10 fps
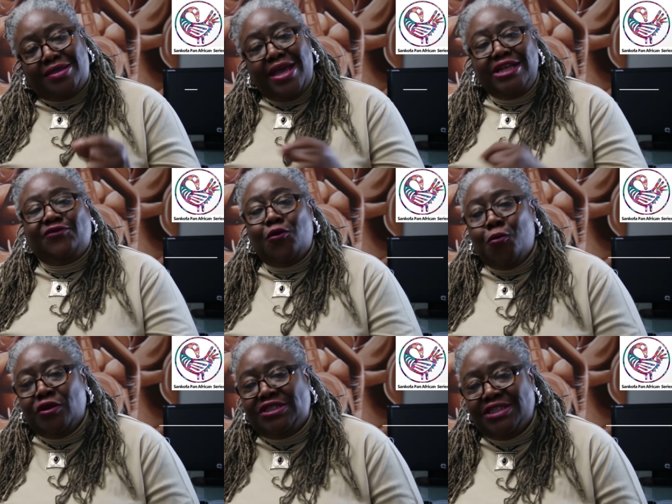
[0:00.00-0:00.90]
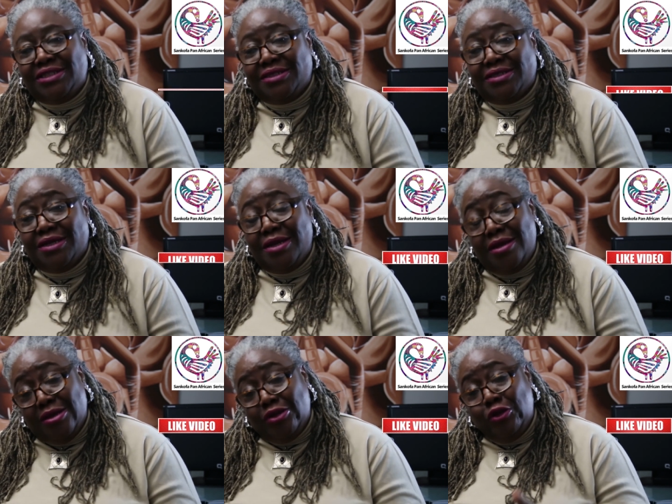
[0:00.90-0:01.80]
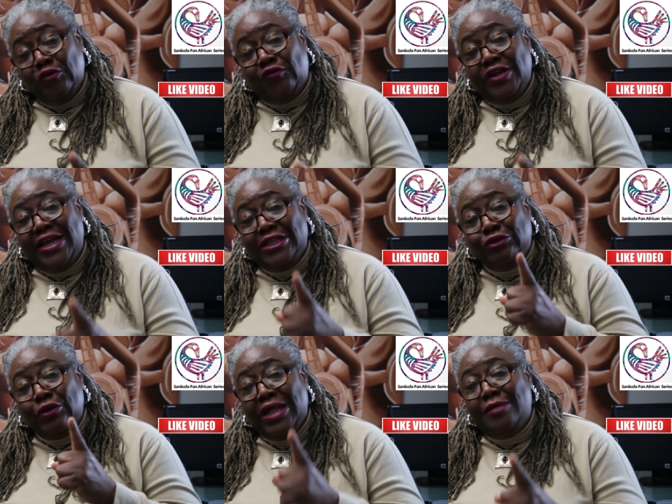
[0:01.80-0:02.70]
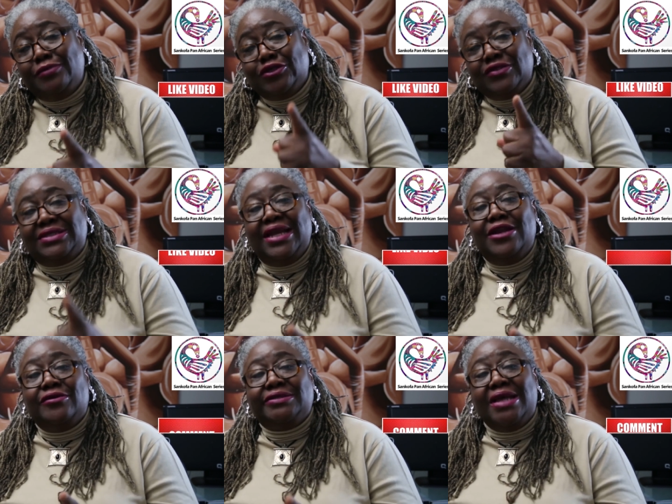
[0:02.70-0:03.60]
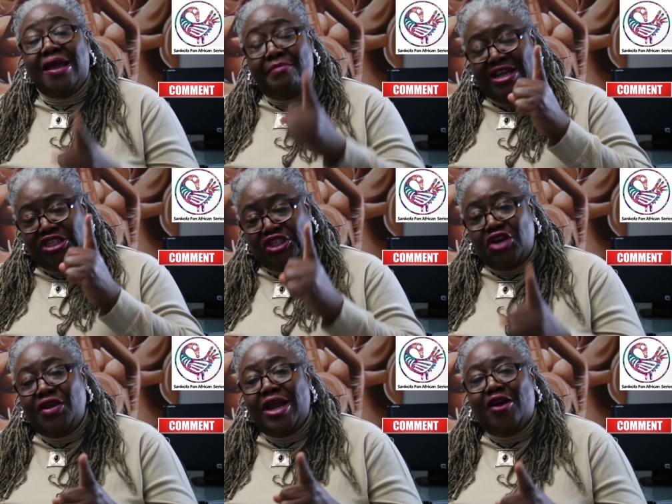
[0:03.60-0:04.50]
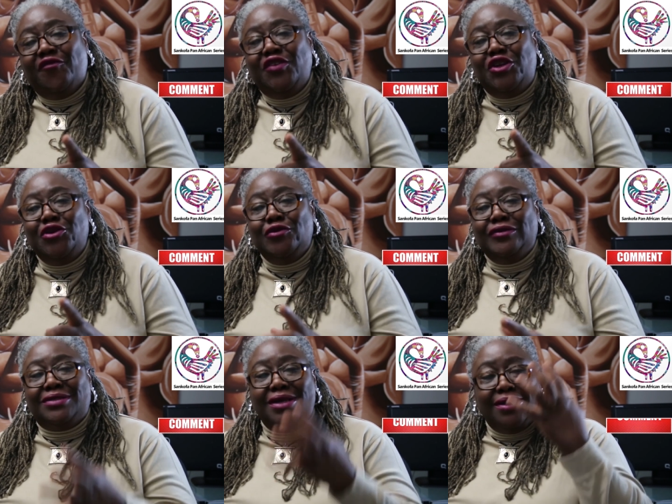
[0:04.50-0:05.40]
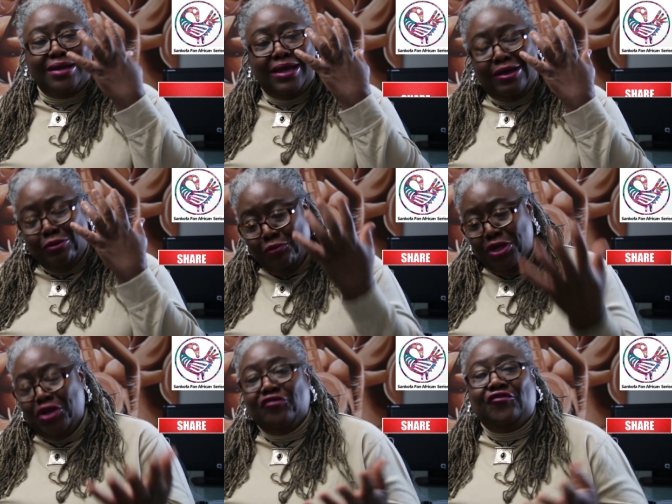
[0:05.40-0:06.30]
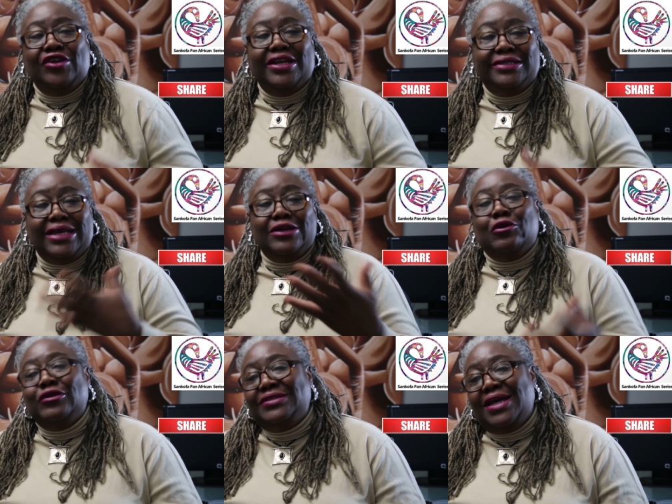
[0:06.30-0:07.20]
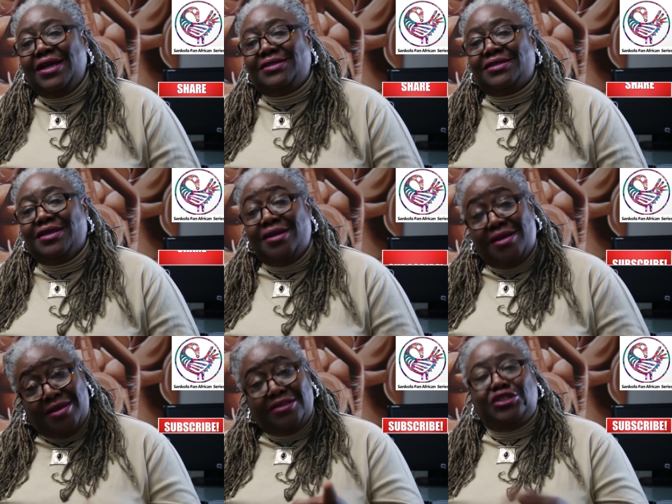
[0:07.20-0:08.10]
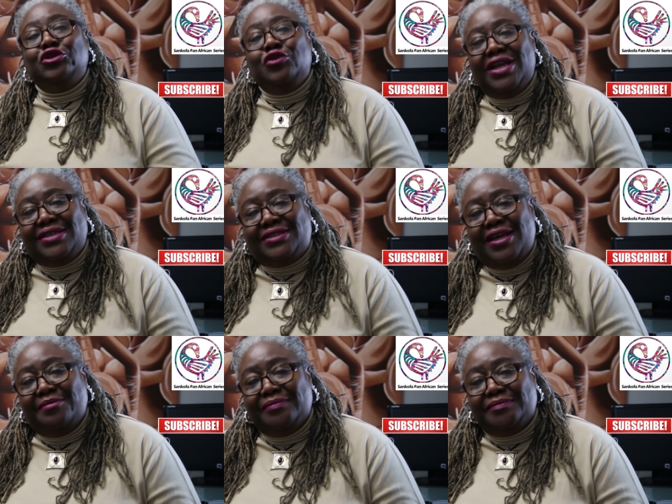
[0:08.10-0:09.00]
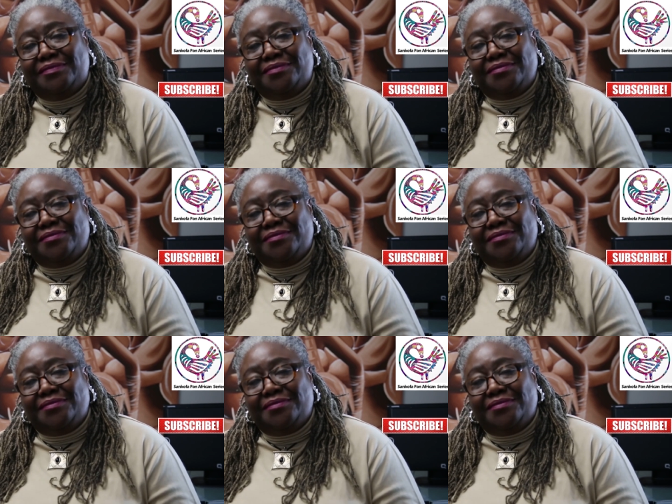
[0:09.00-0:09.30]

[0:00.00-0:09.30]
Thanks for watching. Don't forget to help sustain us by sharing our videos uh, with your friends and contacts. See you next time.